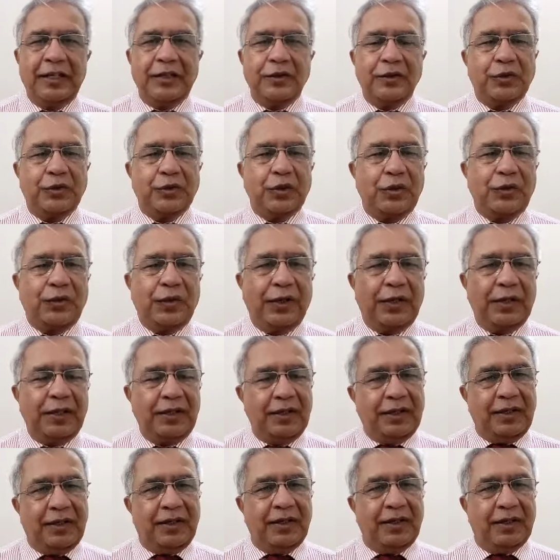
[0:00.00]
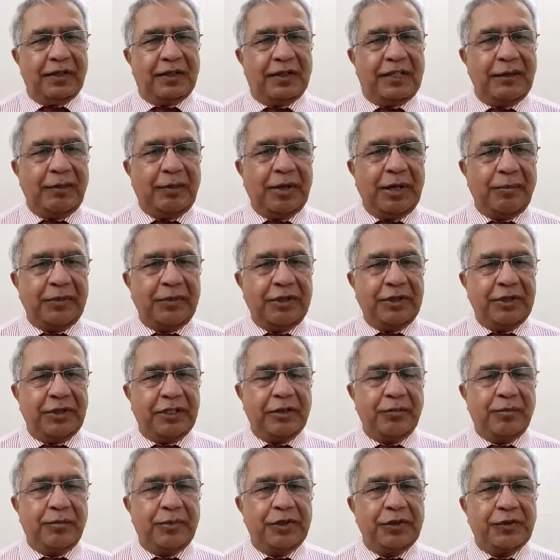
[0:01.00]
So far, keep happy,
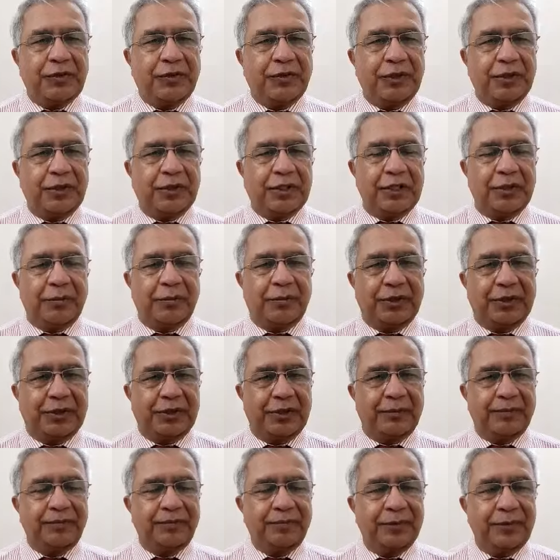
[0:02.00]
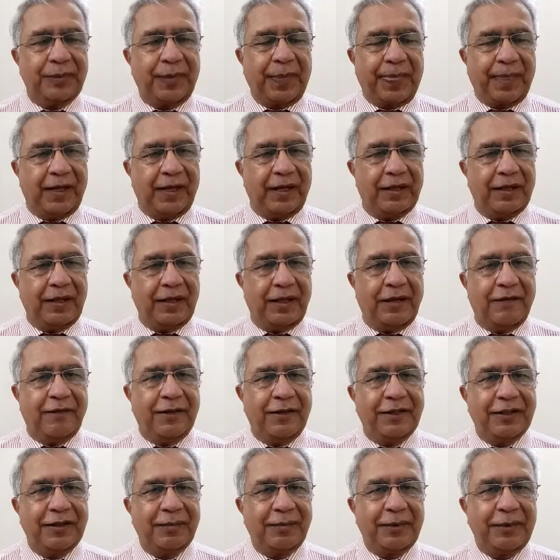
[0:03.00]
keep peaceful, keep
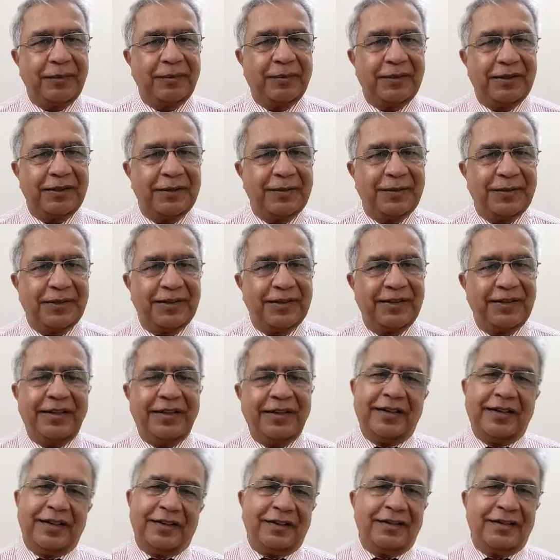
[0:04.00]
loving the people as well.